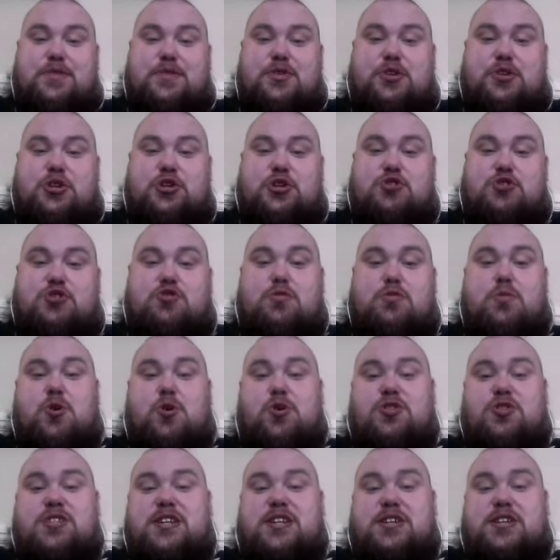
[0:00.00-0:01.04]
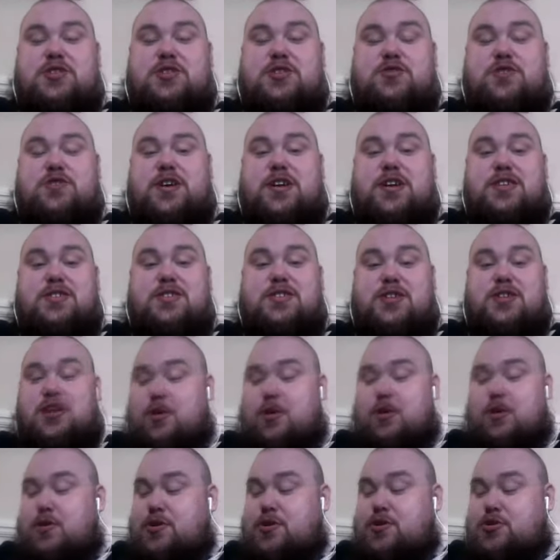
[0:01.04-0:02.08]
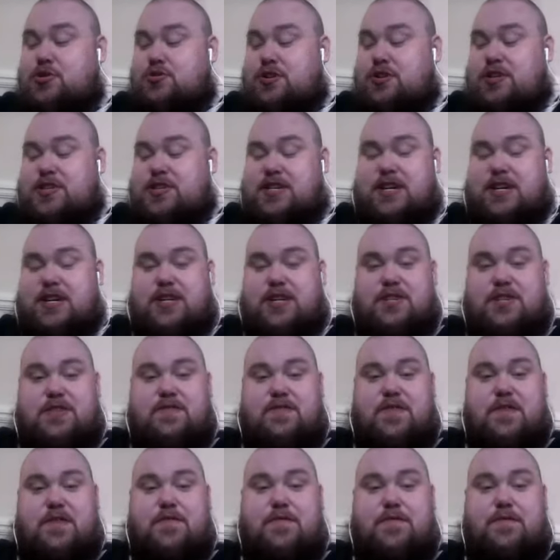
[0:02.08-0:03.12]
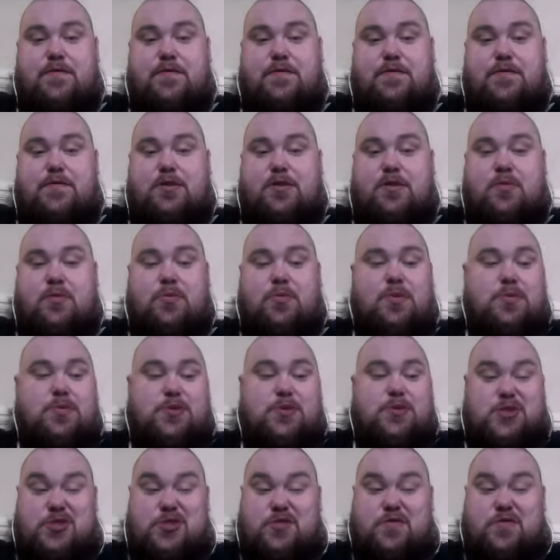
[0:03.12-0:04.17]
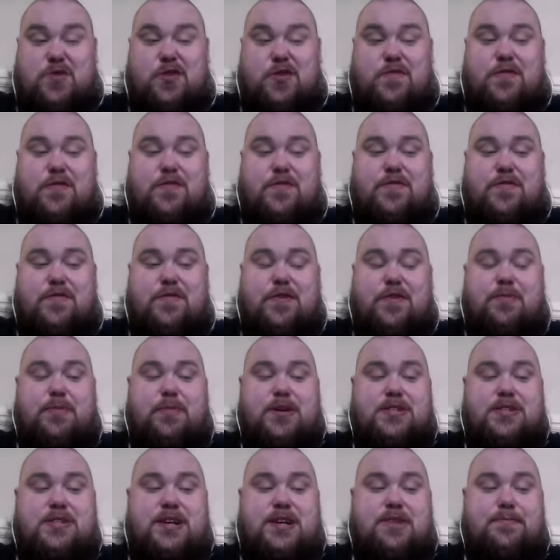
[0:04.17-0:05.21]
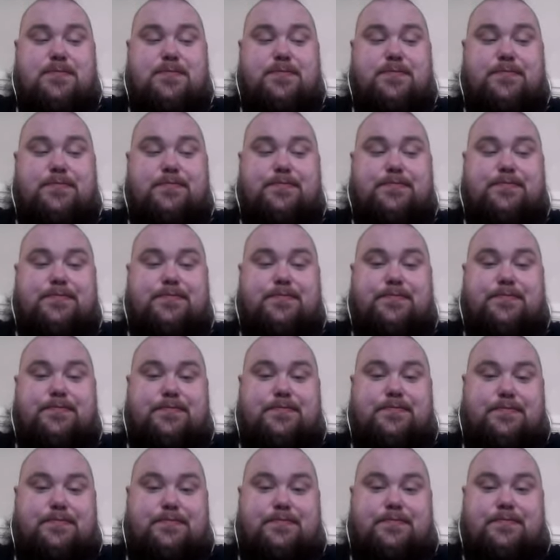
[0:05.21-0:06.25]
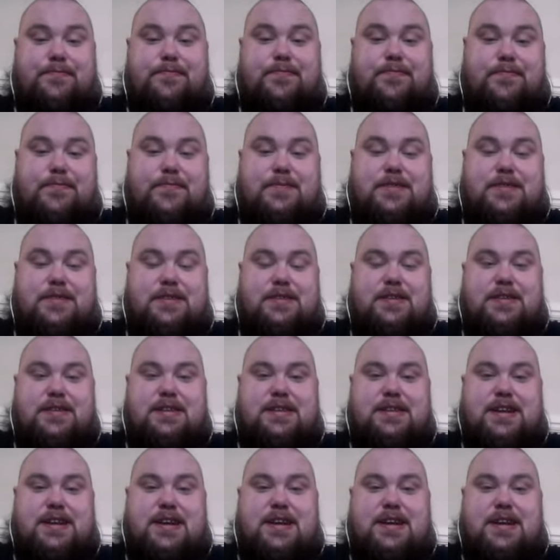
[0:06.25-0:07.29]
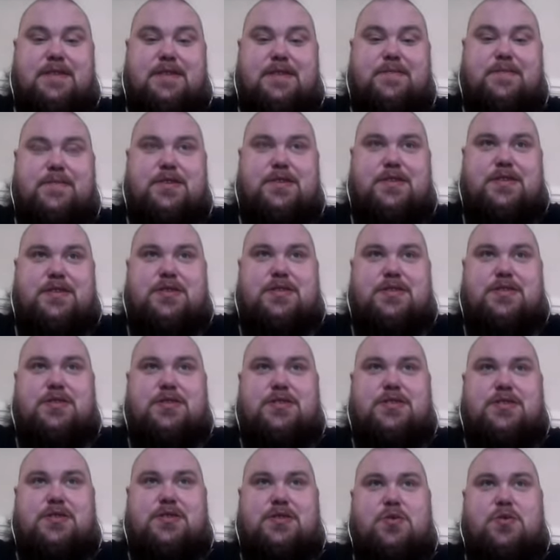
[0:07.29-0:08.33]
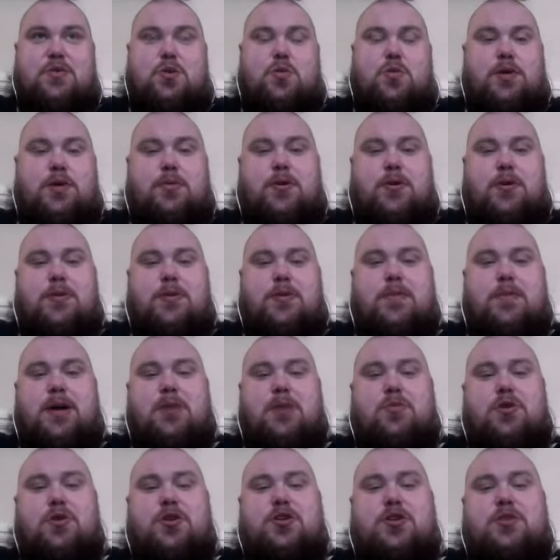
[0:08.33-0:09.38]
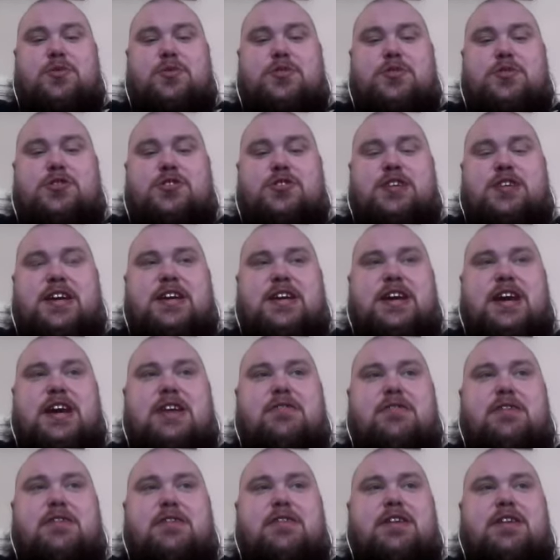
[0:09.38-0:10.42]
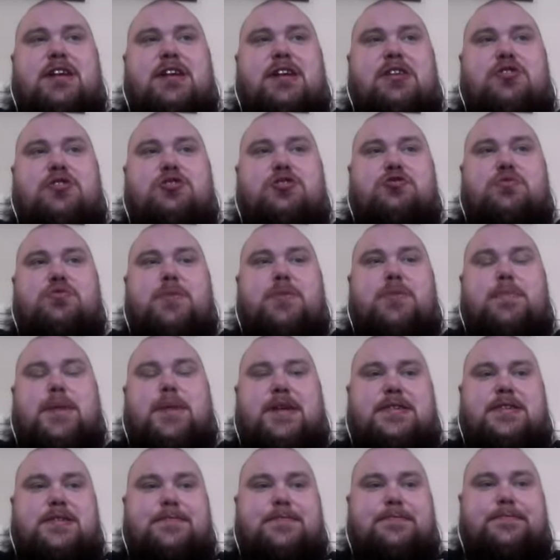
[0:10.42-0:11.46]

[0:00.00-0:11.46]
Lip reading: you strum all 6 strings. So you go in string 6, fret, which is I've got fret 3 pressed down, like that. So what you might want to do is just get your head around that little strumming pattern.